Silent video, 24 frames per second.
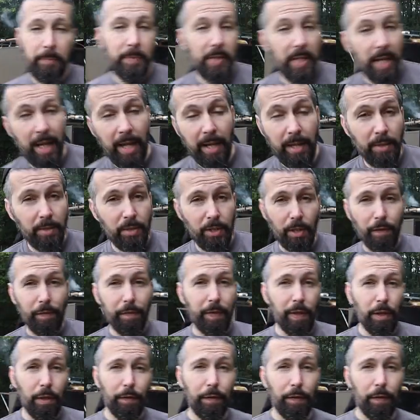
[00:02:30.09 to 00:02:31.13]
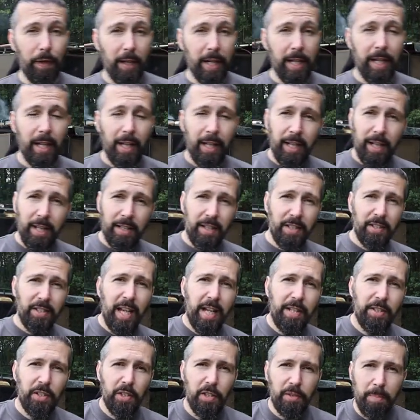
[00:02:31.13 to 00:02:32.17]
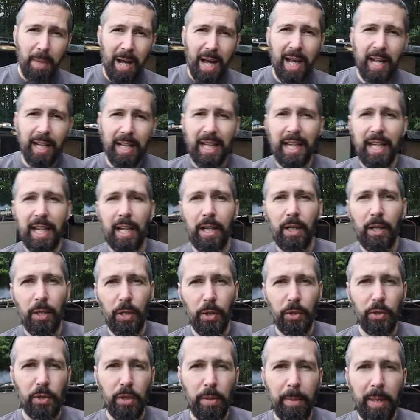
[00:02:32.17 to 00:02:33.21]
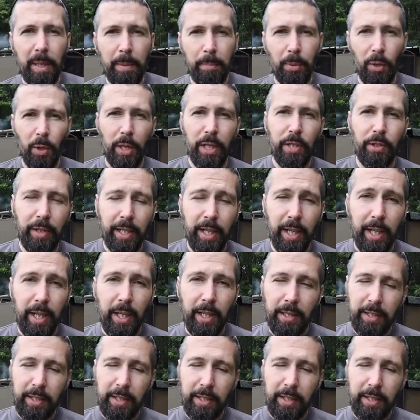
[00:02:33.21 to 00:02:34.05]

Yeah, so feel free. As I said, Smiley Custom Embroidery.